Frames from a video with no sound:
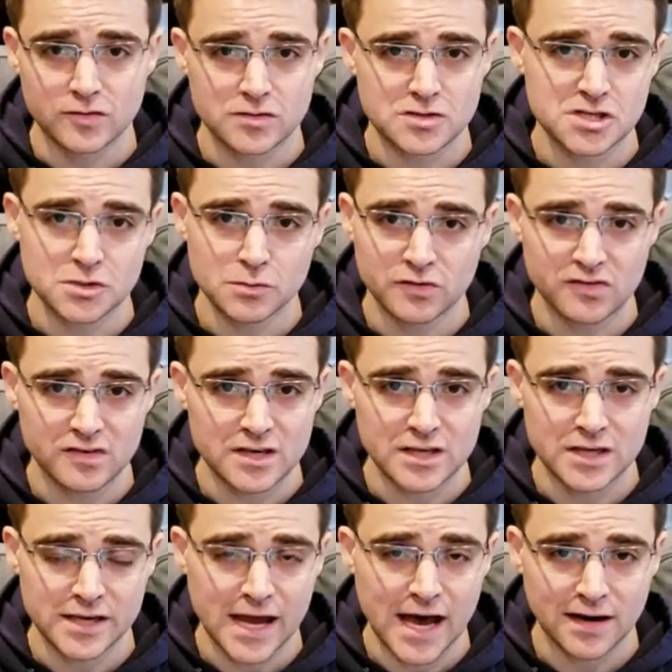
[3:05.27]
She was
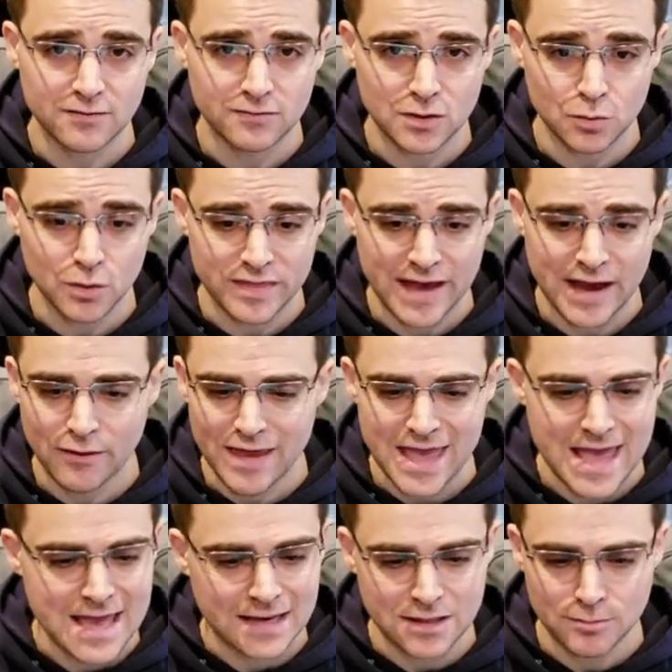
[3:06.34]
eating out of it without
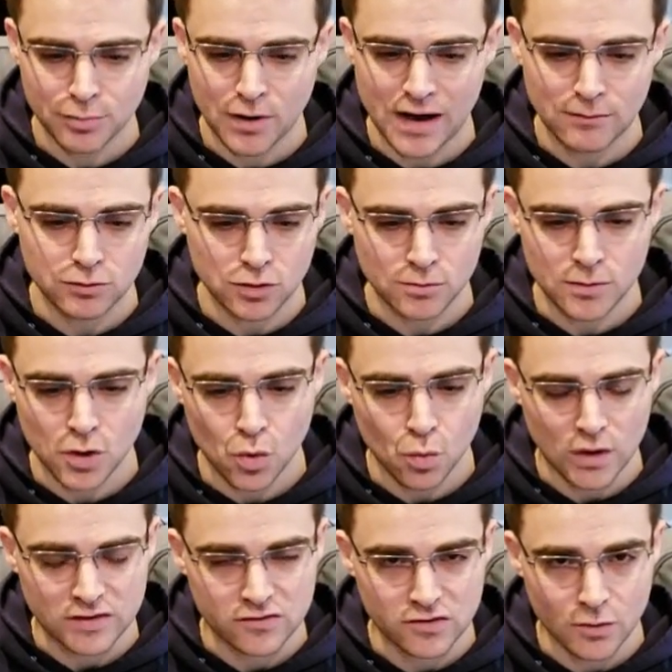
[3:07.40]
any problem
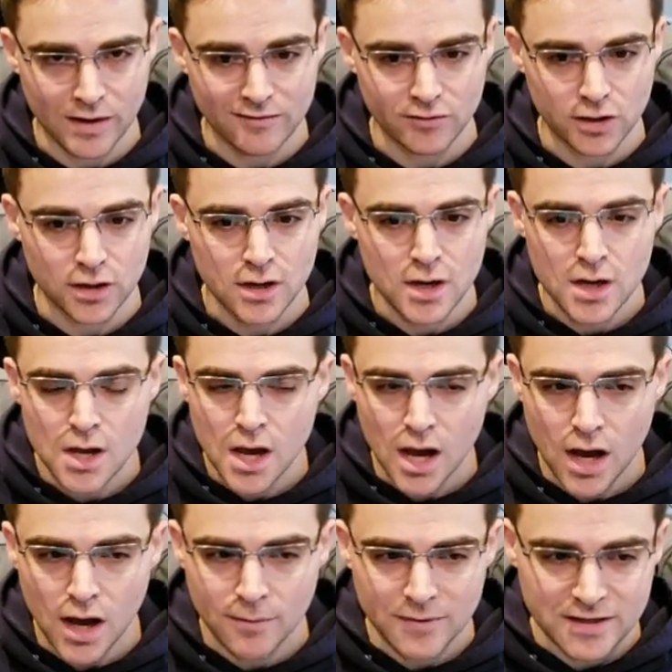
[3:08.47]
whatsoever.
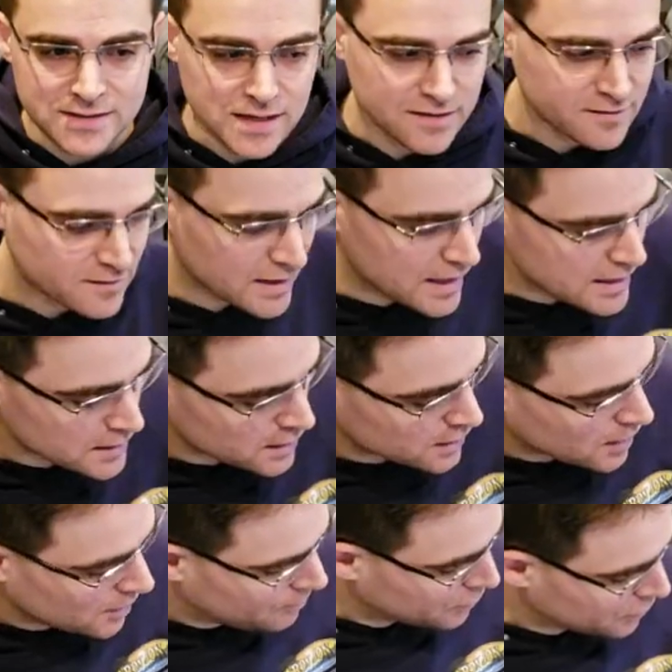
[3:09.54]
It does take a
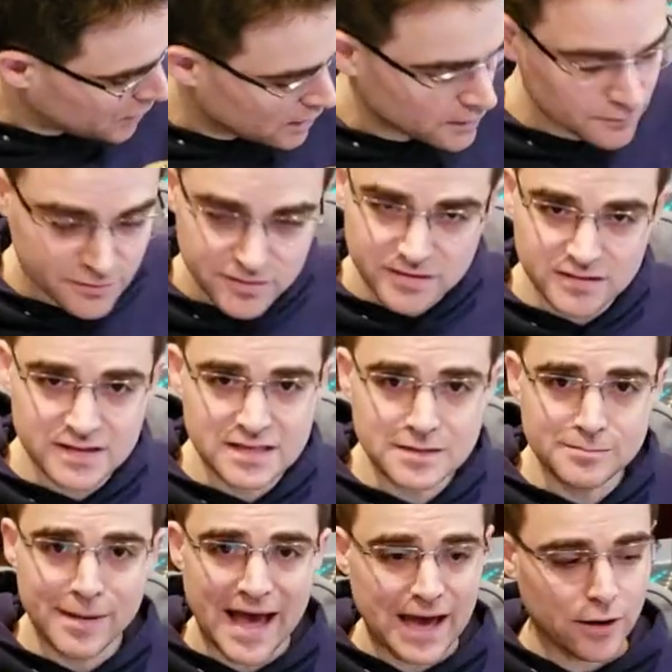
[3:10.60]
couple of
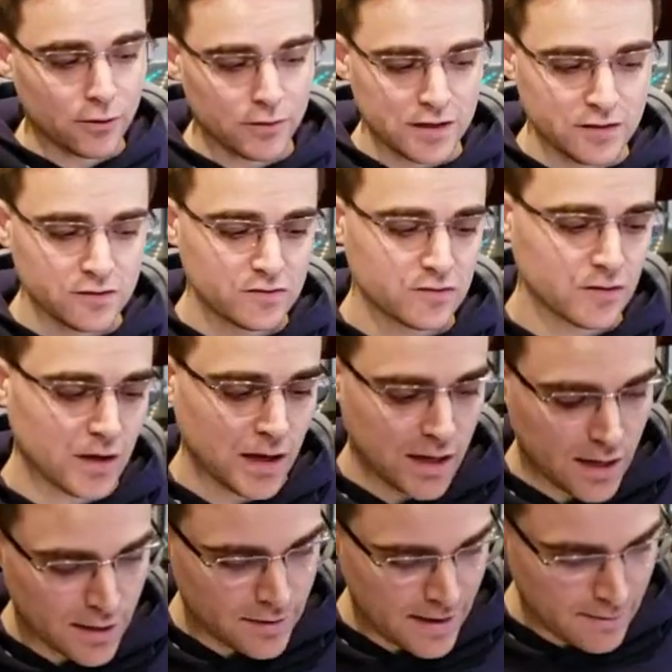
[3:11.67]
C batteries
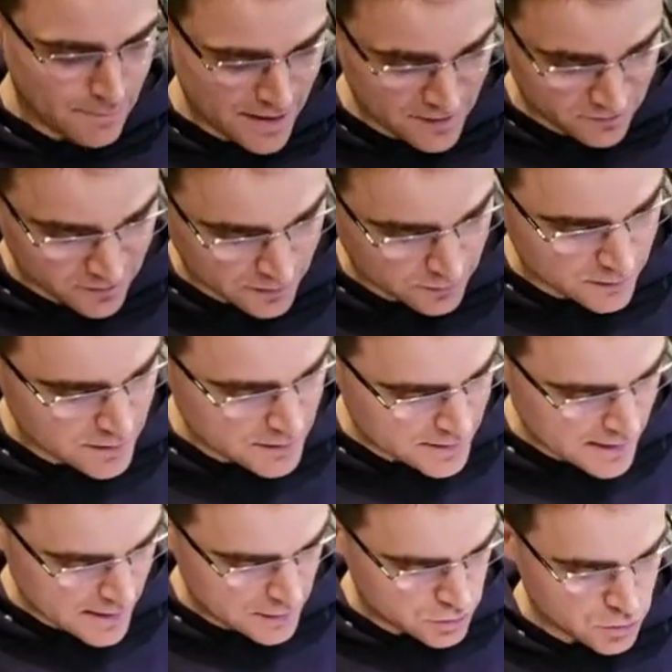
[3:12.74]
that basically
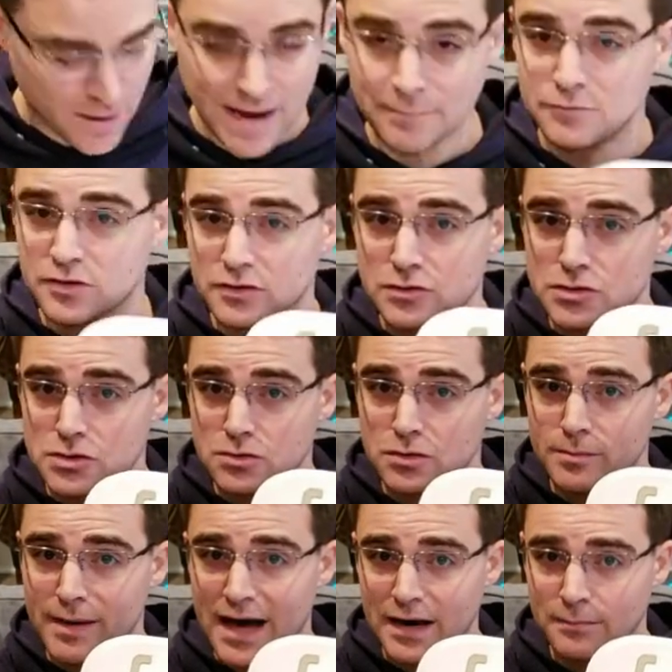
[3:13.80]
get dropped into the
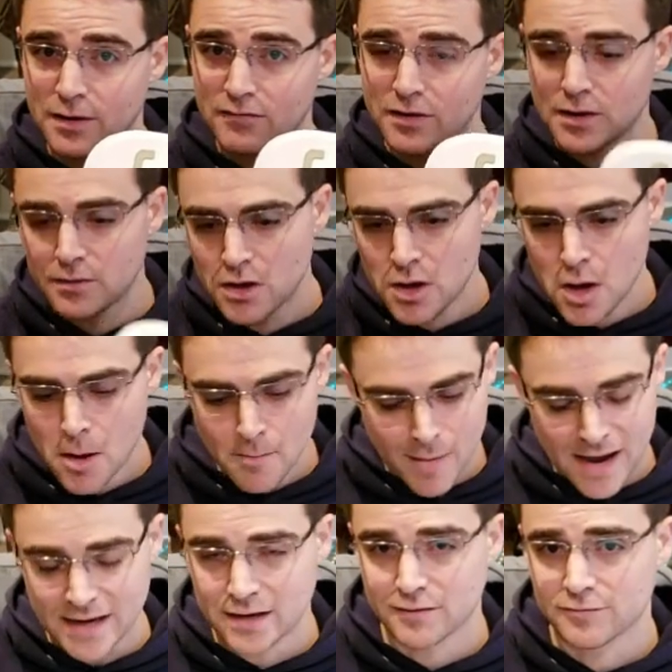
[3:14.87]
bottom of it.
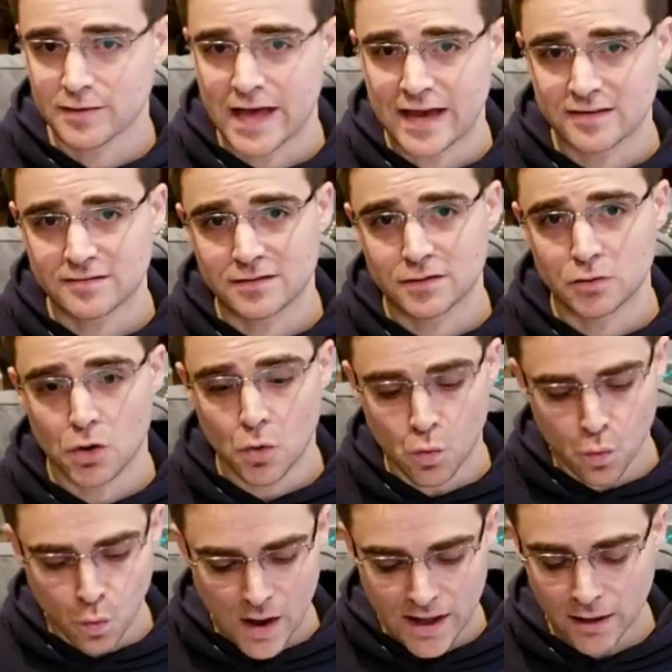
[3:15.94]
Mine have lasted
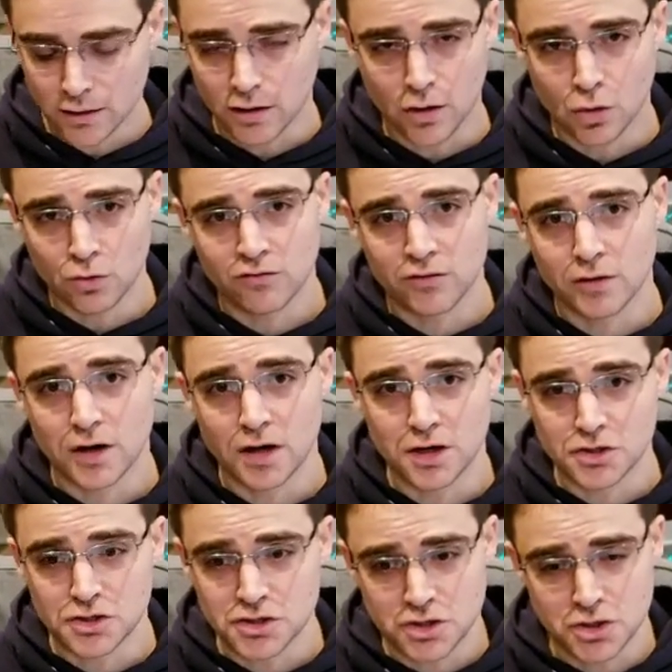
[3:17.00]
well over a
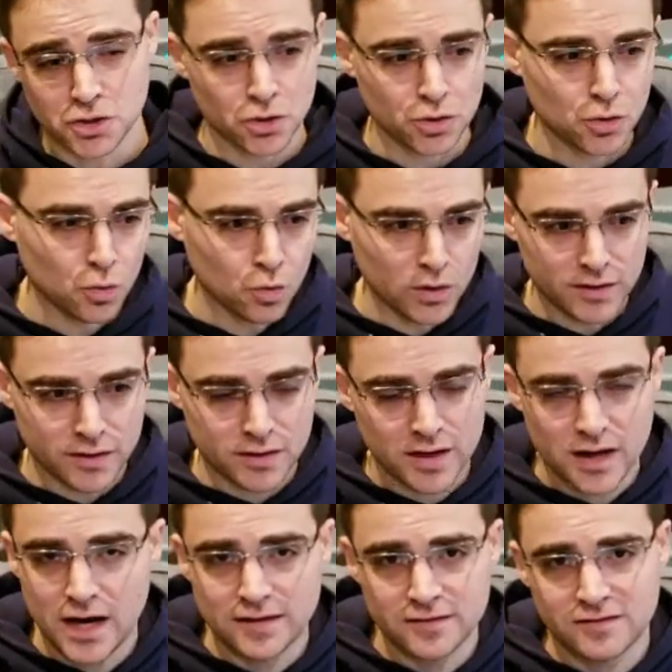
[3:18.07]
year with
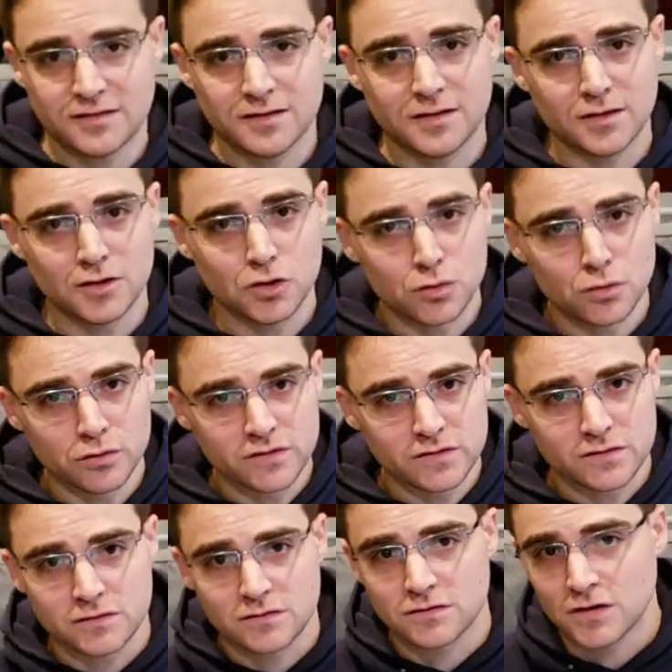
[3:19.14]
constant use,
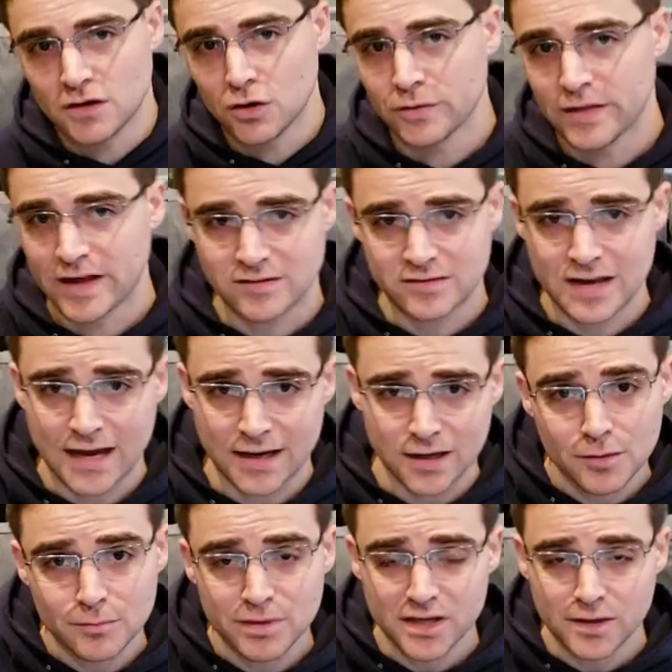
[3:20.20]
so that's not
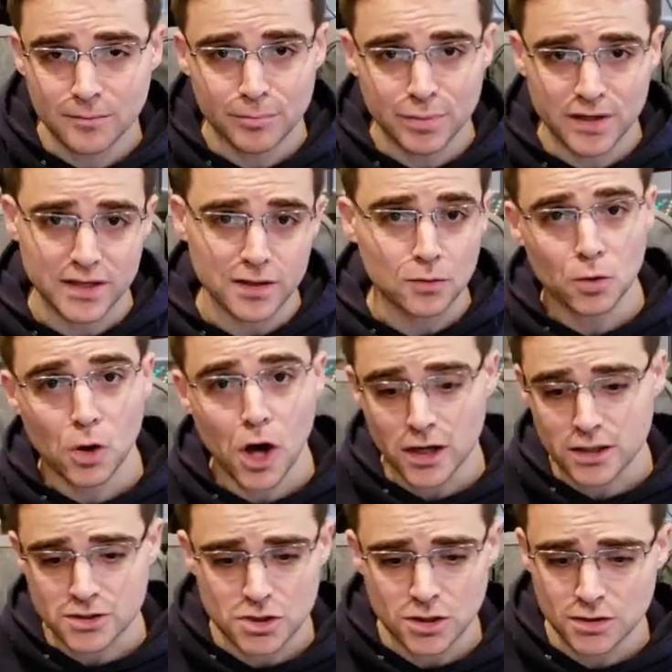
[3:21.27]
going to be a big
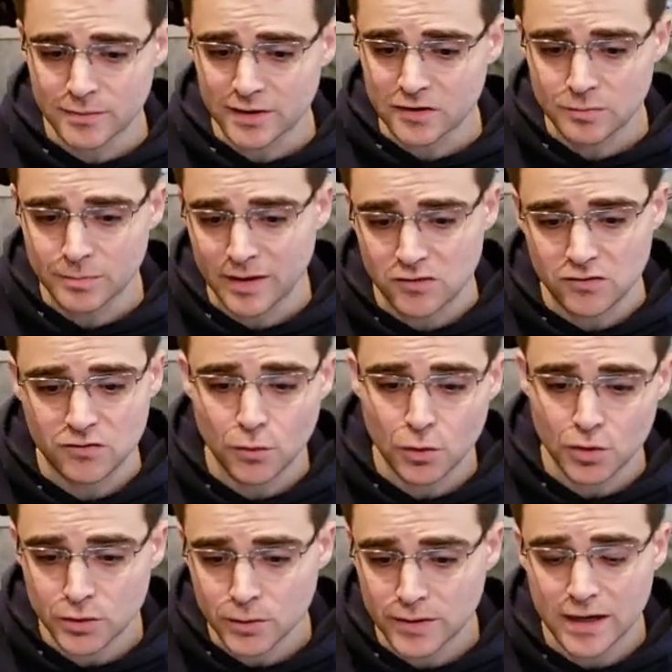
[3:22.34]
long-term expense for
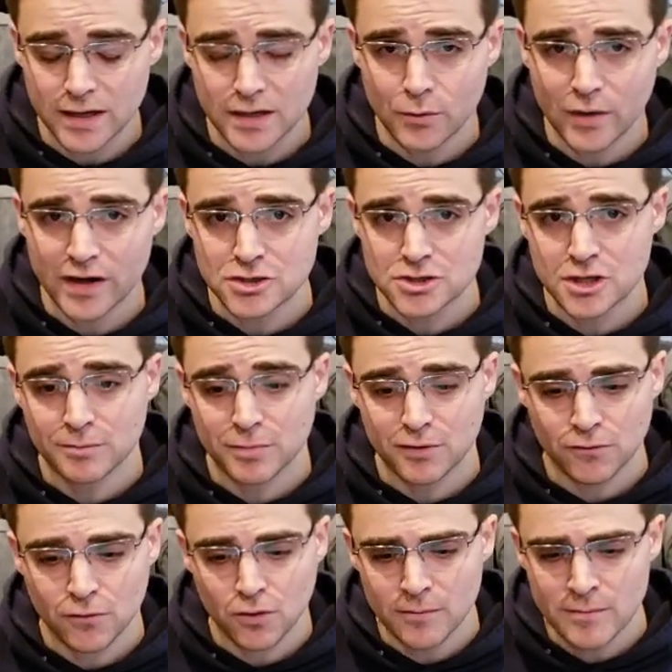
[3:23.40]
you in any way, shape, or
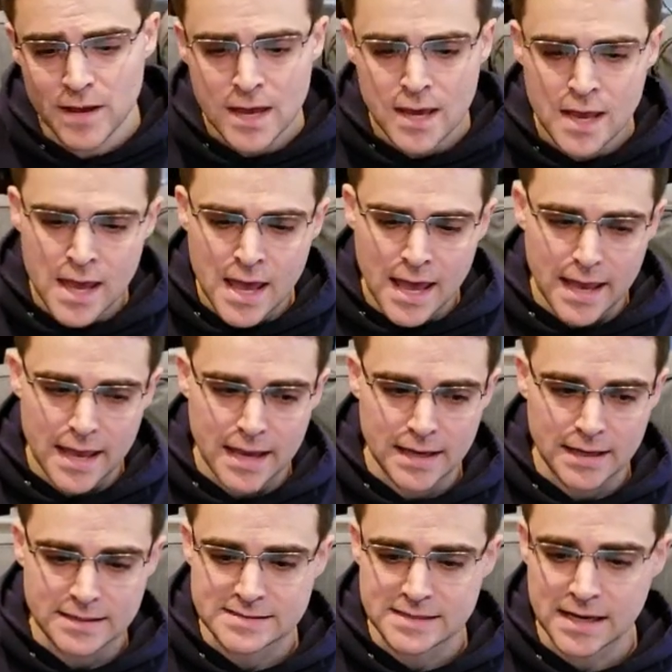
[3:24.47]
form.
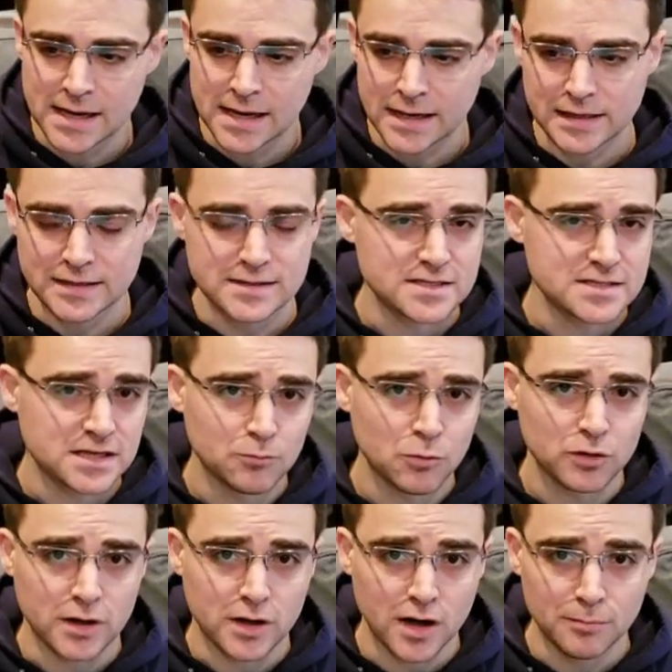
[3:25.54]
And it does come
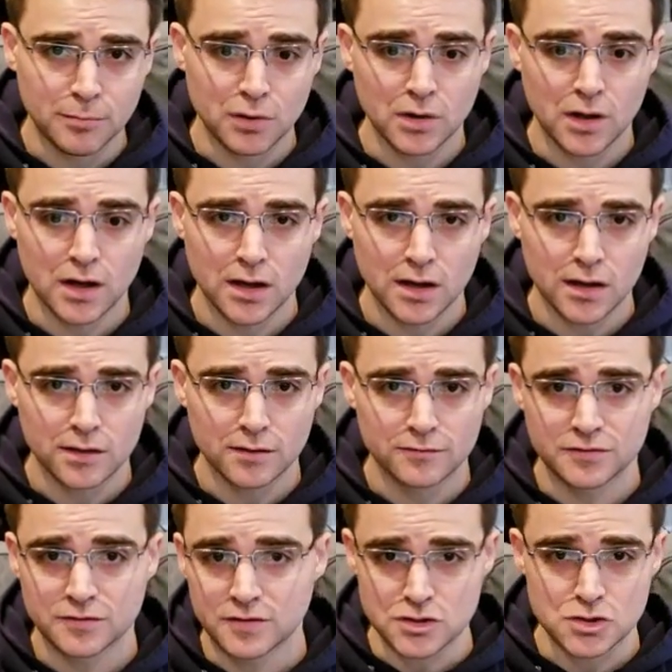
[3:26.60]
with a couple
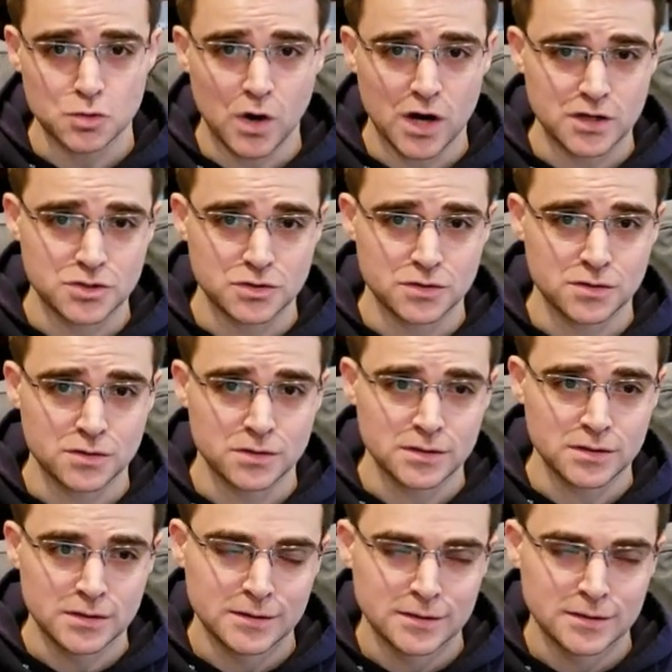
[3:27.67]
of dishwasher.